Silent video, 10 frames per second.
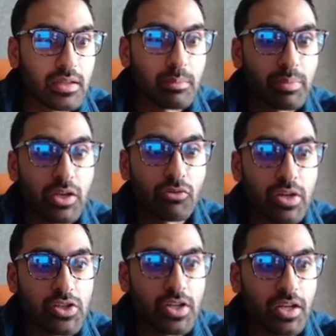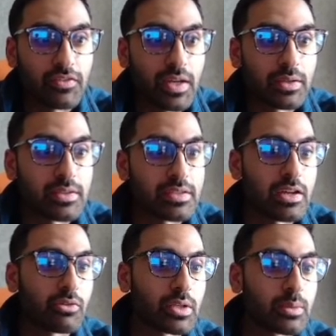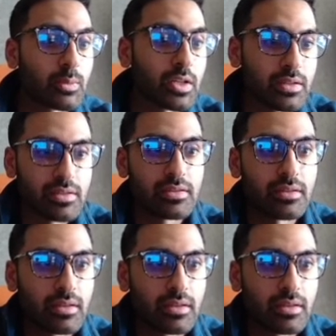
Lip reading: big green check for how this algorithm works.